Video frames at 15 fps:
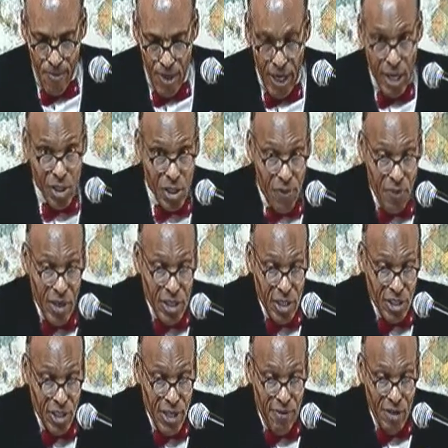Like somebody else
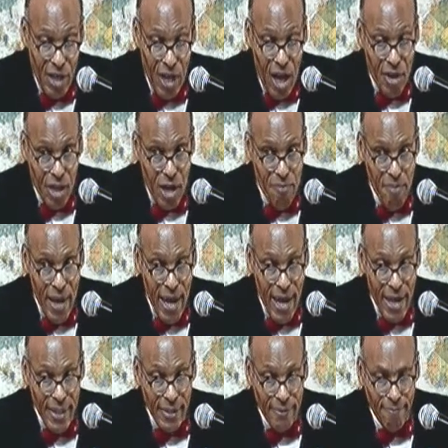is giving out a
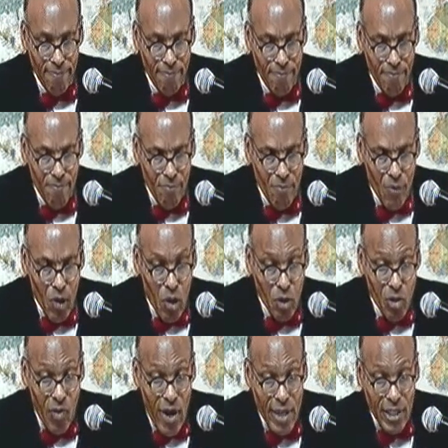command or
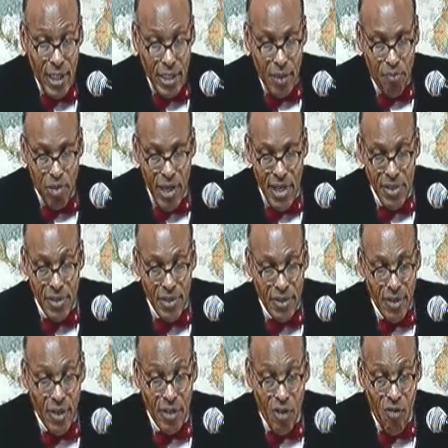trying to take the place
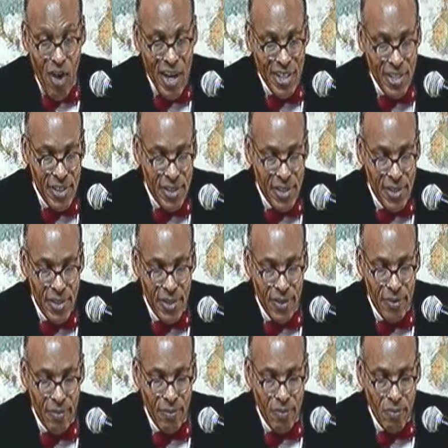of the righteous,
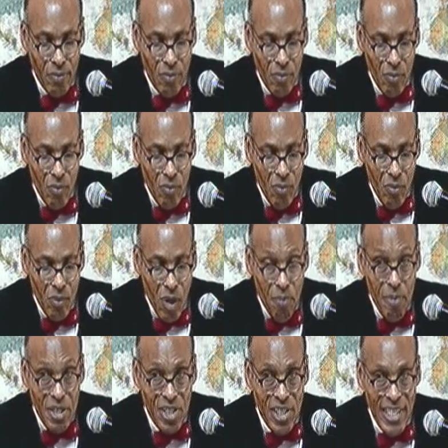or
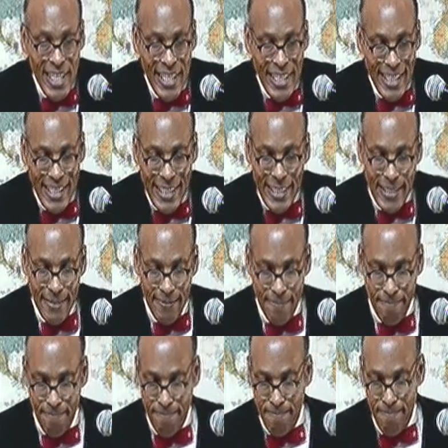misleading,
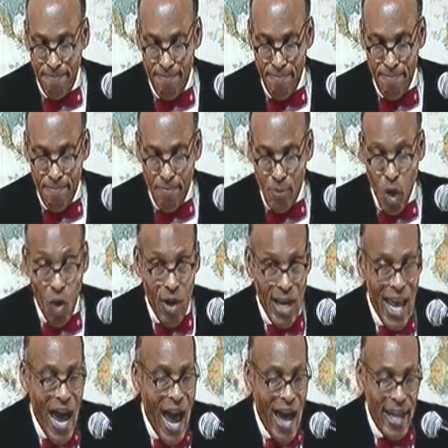or
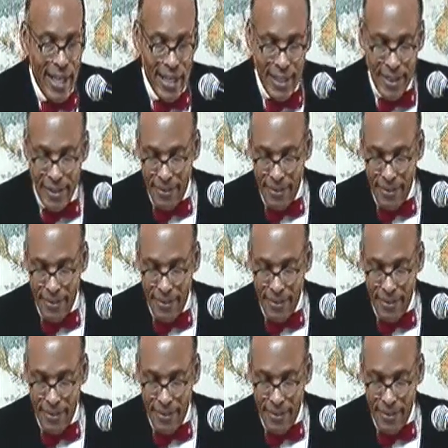lying,